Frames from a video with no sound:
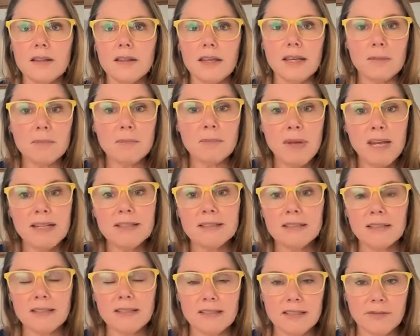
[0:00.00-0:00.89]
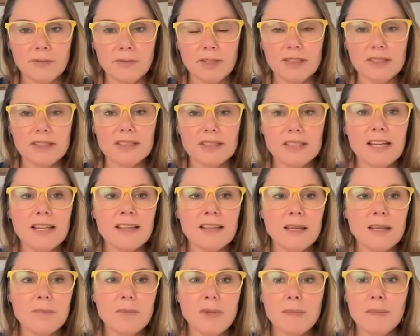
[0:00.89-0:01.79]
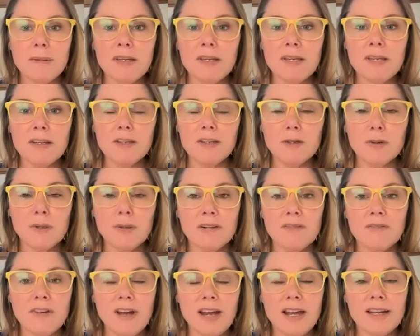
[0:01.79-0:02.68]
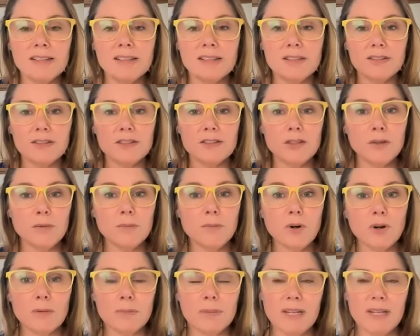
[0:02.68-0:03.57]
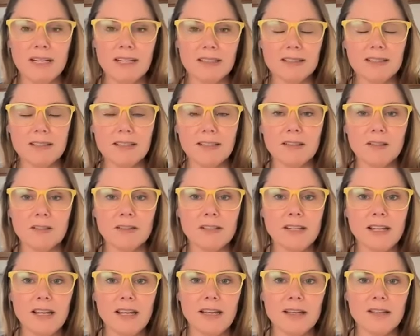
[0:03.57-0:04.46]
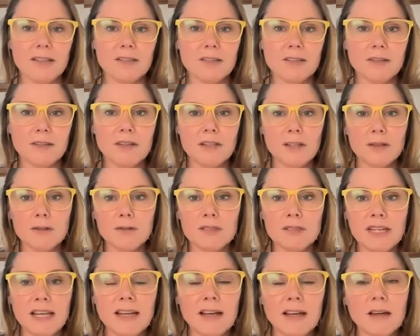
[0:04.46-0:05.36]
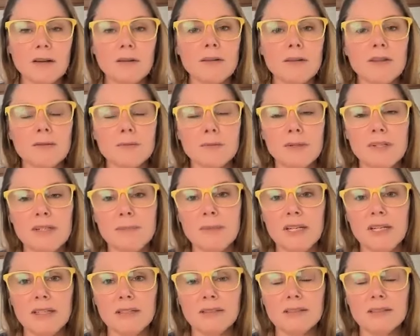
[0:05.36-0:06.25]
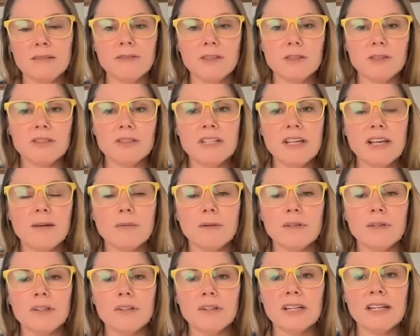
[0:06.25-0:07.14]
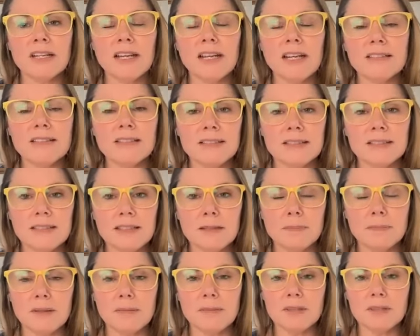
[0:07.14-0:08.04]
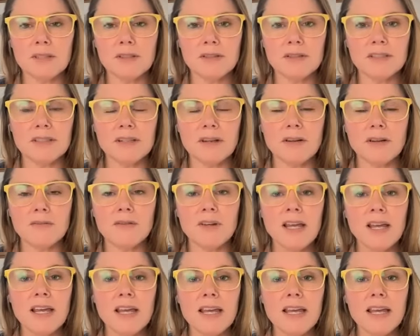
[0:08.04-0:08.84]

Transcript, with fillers: it makes a difference. And then maybe you can find two more minutes in your day so that you take out three minutes of your day where you're connecting deeply with yourself.